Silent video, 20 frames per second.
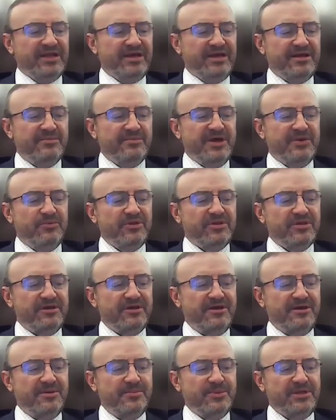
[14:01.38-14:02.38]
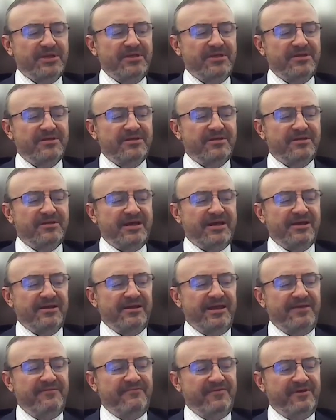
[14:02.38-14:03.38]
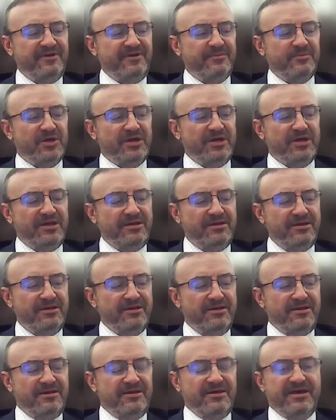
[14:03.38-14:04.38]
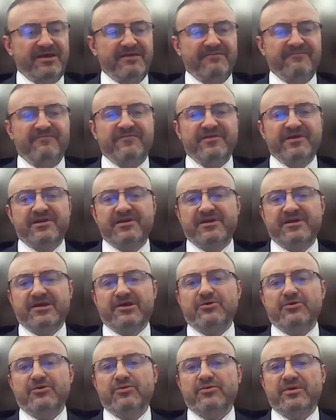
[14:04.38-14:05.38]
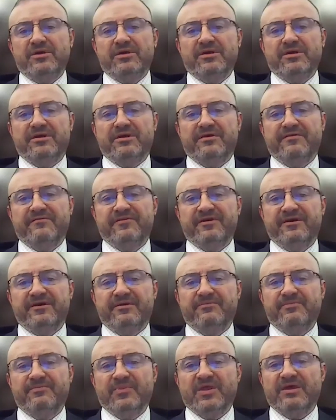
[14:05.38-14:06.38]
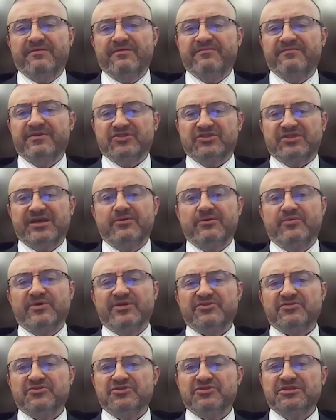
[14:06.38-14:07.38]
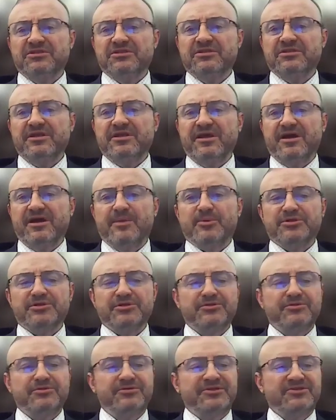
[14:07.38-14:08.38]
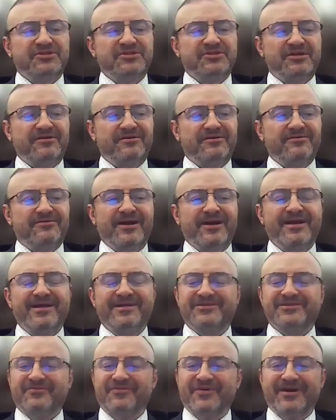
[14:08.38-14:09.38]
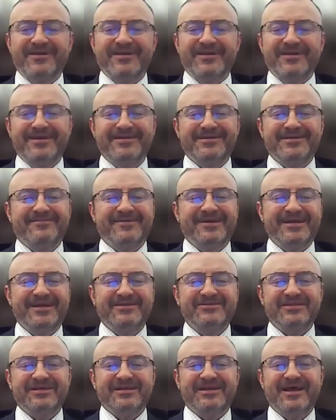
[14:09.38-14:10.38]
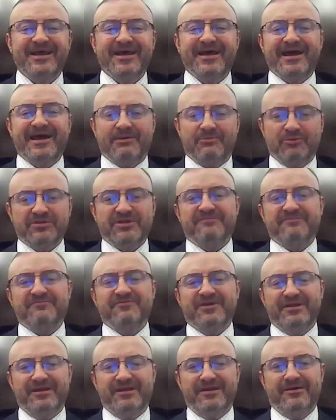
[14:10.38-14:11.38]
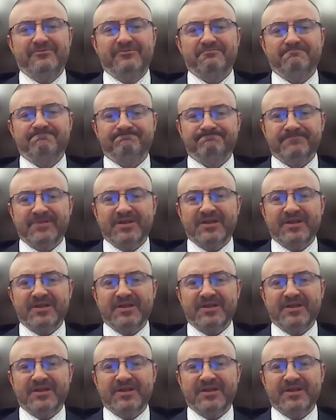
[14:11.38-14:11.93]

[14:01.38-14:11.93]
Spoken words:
went down and met with a company, and I gave him a video of the state of West Virginia, the opportunities here, and right at the very end of it, he said, "I want that video."